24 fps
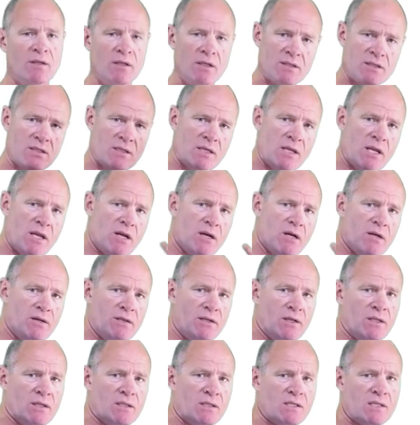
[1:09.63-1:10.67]
This here
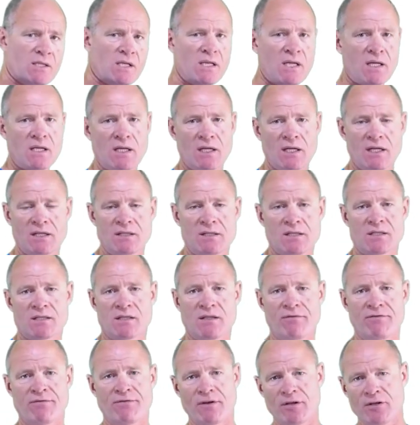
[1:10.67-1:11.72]
you can see is
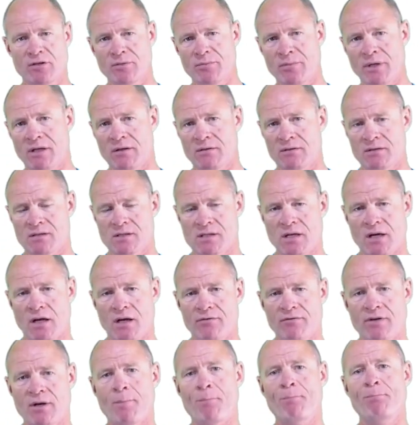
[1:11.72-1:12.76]
the fundamentals
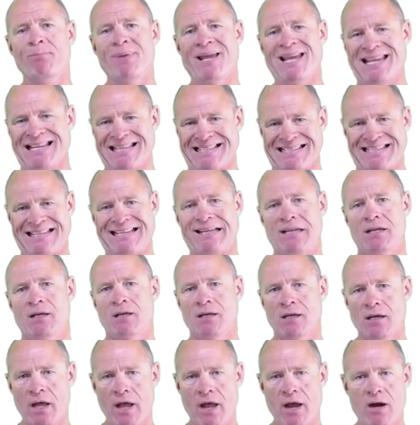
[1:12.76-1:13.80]
of a basic
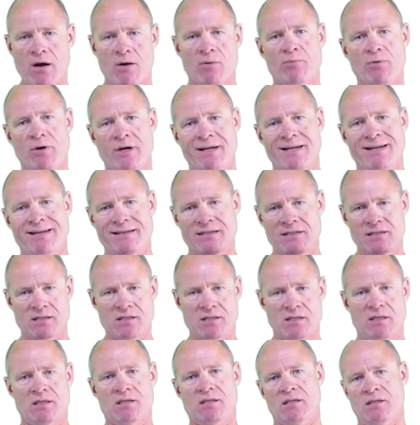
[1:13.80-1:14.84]
air brake
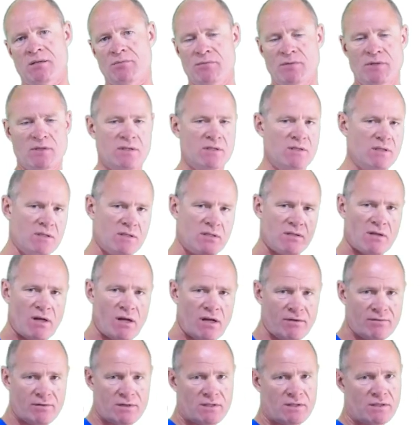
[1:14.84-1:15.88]
system. This is
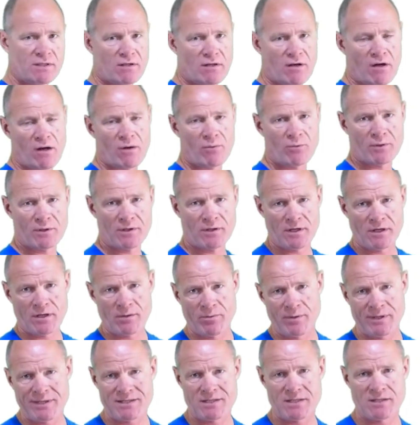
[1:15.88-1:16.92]
obviously not what an air
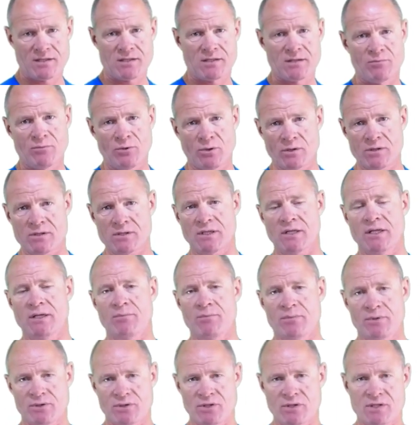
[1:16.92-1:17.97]
brake system looks
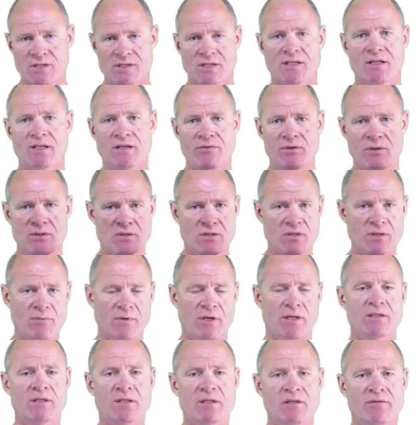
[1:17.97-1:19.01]
like, but just to give you some
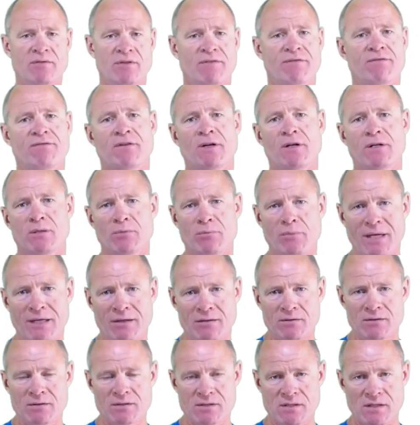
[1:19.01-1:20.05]
idea of the
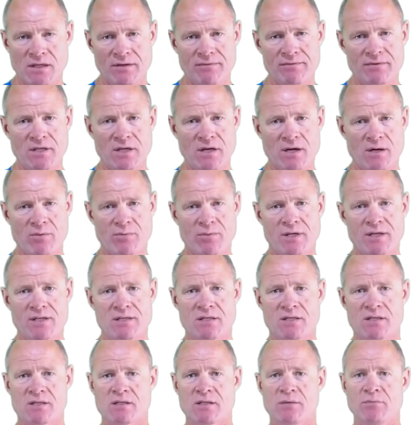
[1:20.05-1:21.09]
fundamentals of the air brake
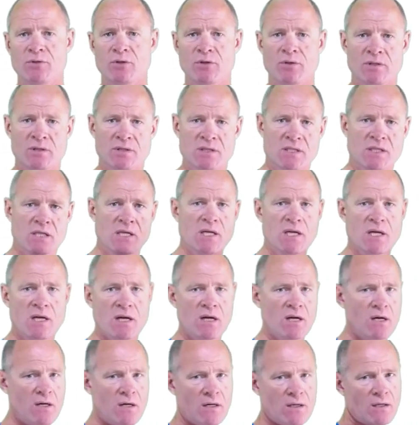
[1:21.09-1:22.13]
system, you can see
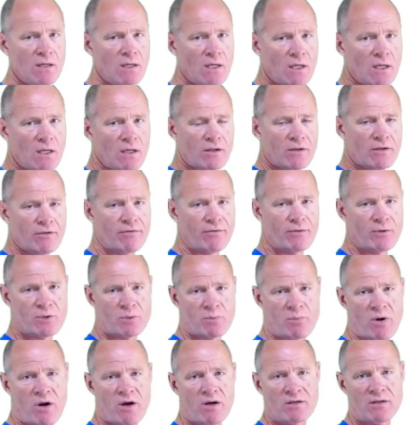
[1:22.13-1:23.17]
here the
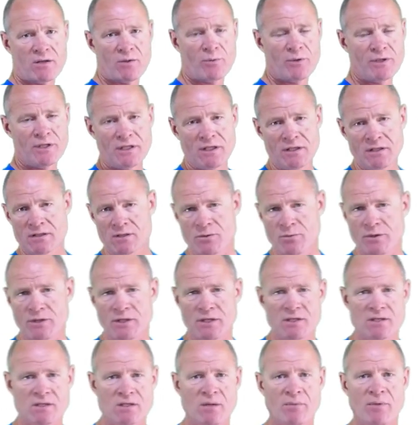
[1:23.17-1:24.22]
first part that we need is we
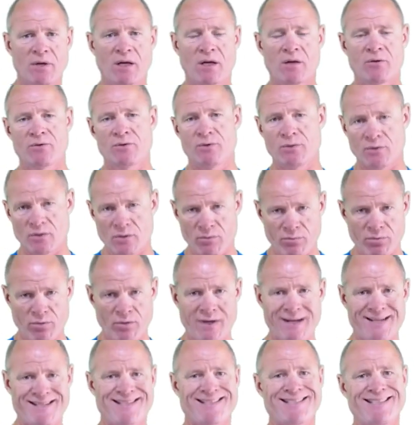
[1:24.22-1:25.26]
need somehow to
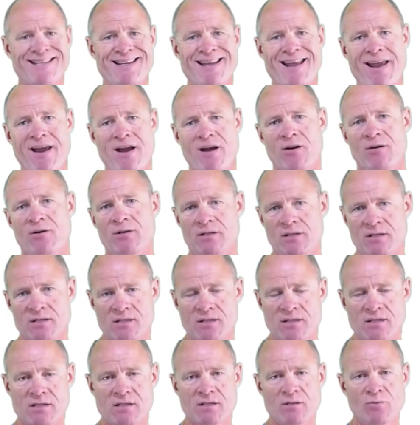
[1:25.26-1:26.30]
compress the air in the
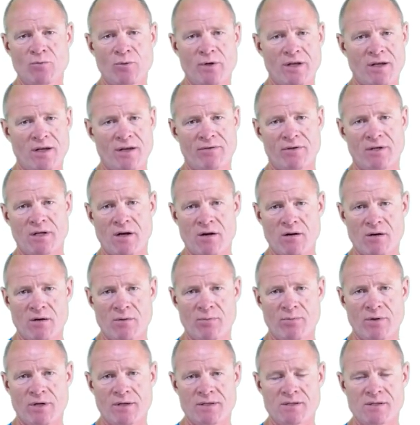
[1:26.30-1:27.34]
system. We have an air
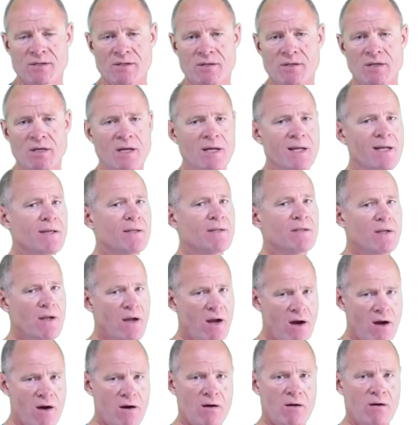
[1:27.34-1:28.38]
compressor.
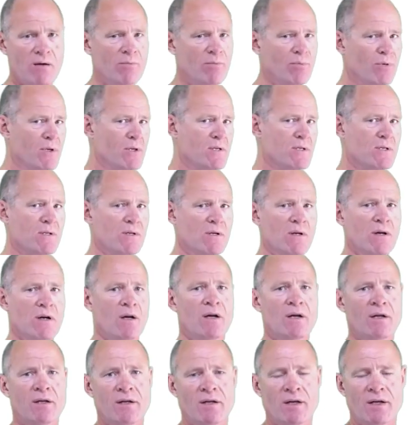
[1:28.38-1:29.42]
The air compressor
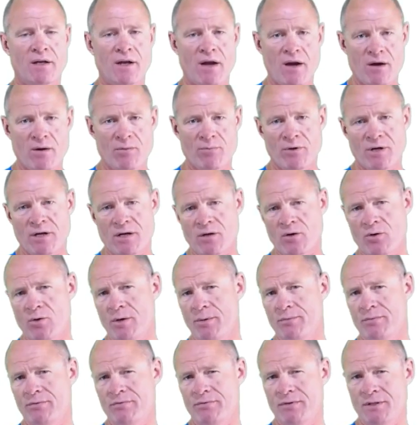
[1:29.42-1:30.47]
on an air brake
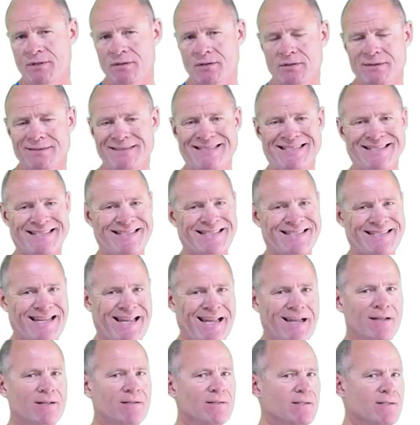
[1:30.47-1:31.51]
equipped vehicle is
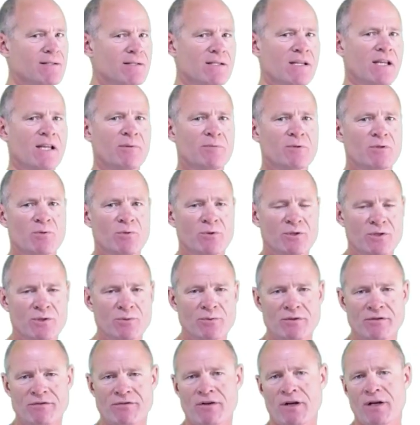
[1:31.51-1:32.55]
exactly the same as what
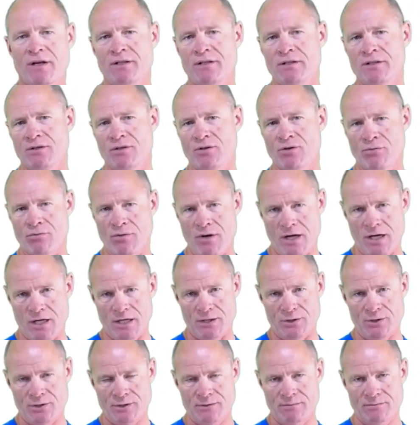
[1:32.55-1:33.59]
you would find in a
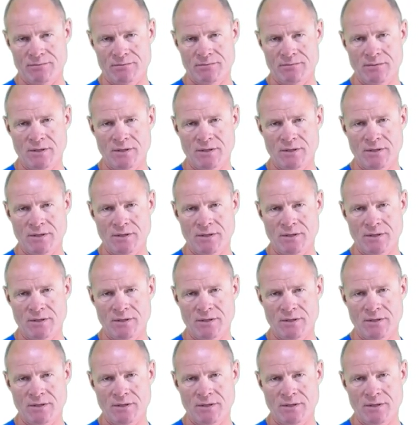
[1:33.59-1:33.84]
garage.